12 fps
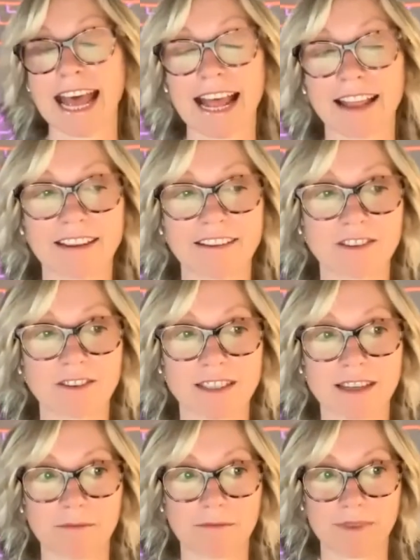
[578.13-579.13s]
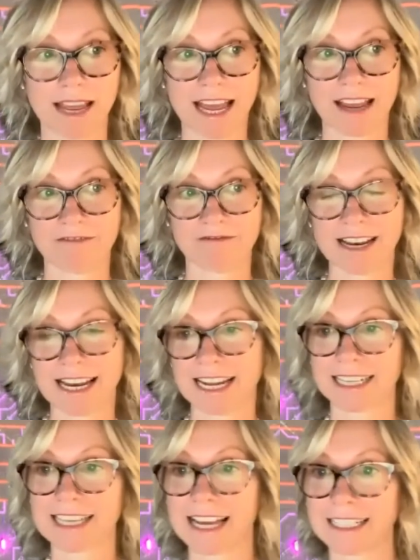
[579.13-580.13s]
And they're doing some uh, really
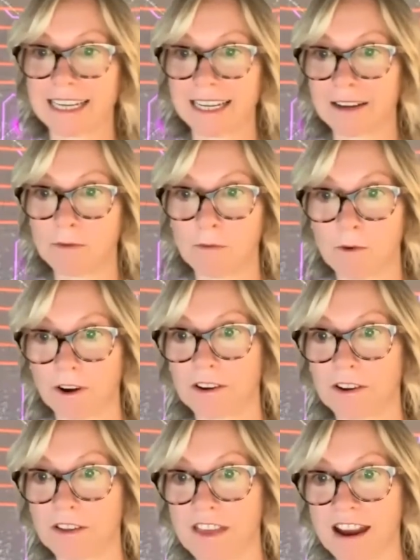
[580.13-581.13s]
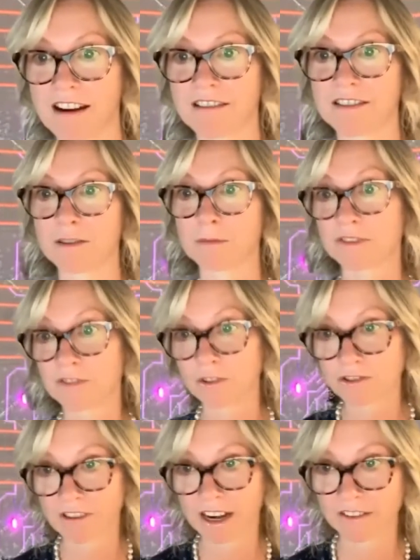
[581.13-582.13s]
exciting work there. There'll be
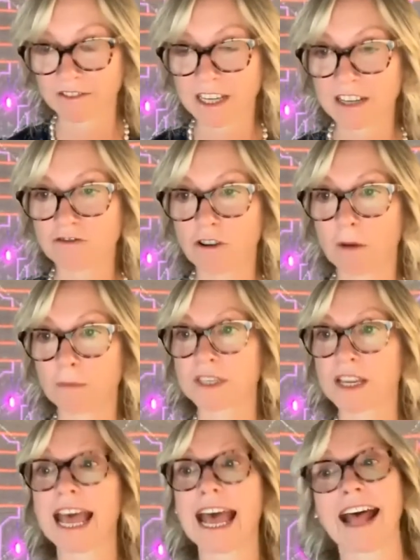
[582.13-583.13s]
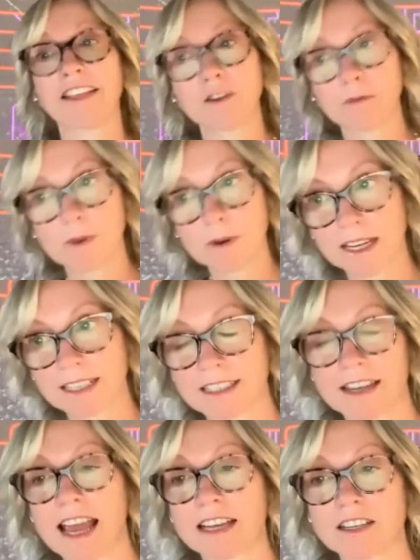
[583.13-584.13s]
future NFT drops and there will be a,
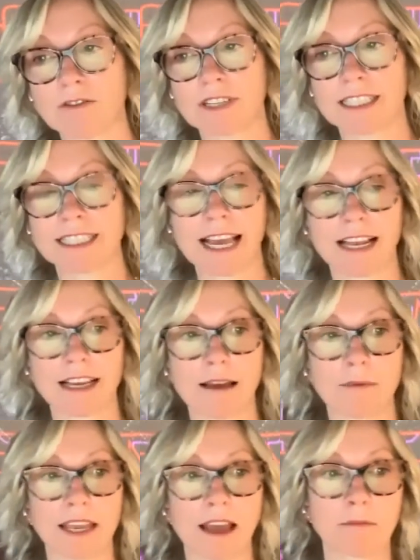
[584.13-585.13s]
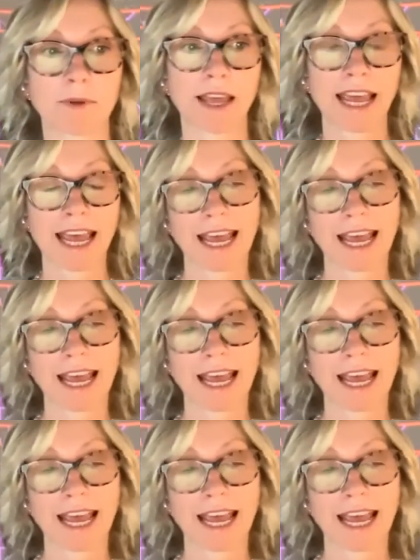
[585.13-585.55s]
a token sale coming up